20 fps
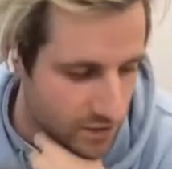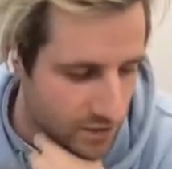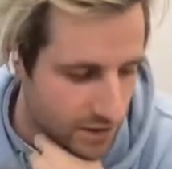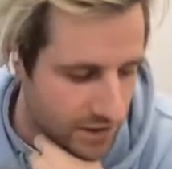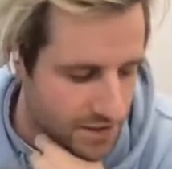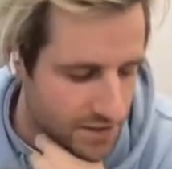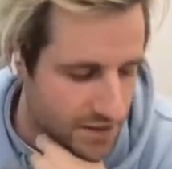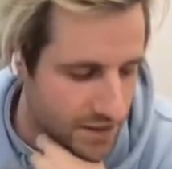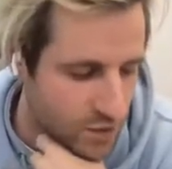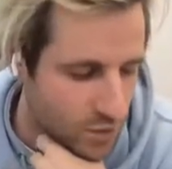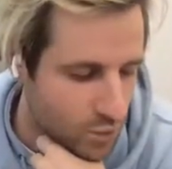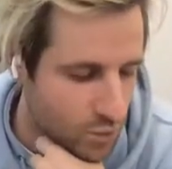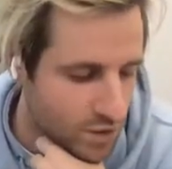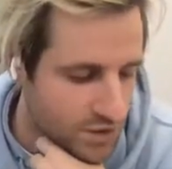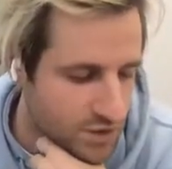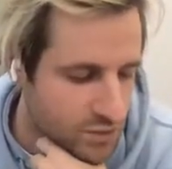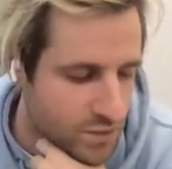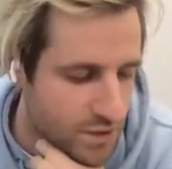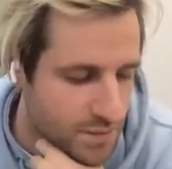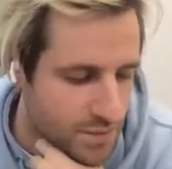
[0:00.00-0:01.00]
I think,
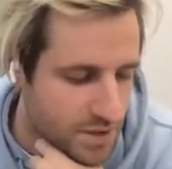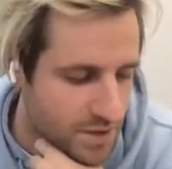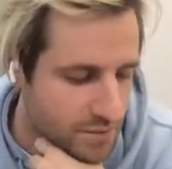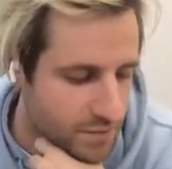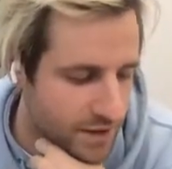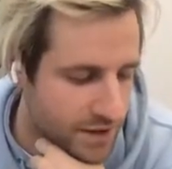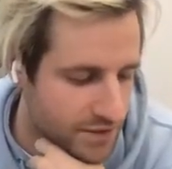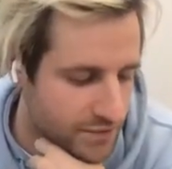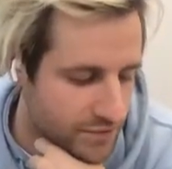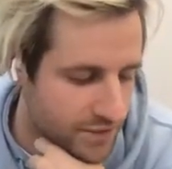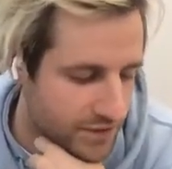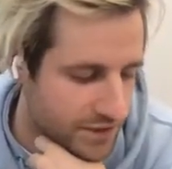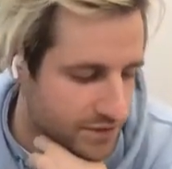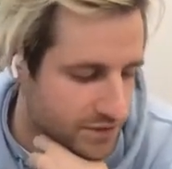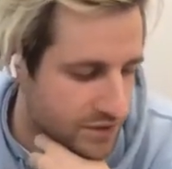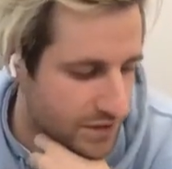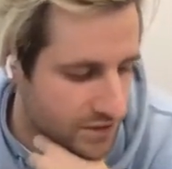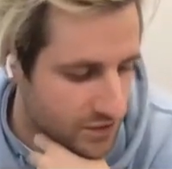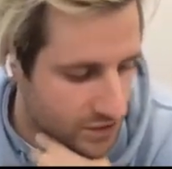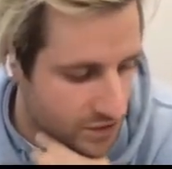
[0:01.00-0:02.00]
what do we mean by a
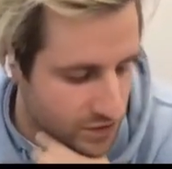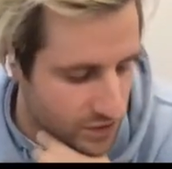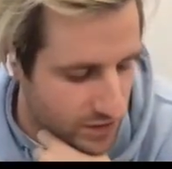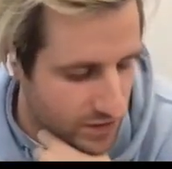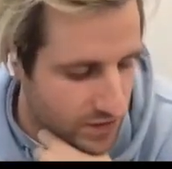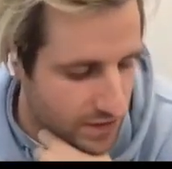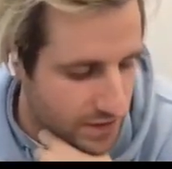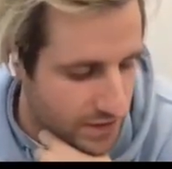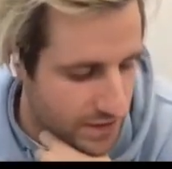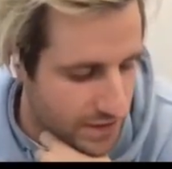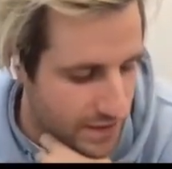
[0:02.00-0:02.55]
fearless culture?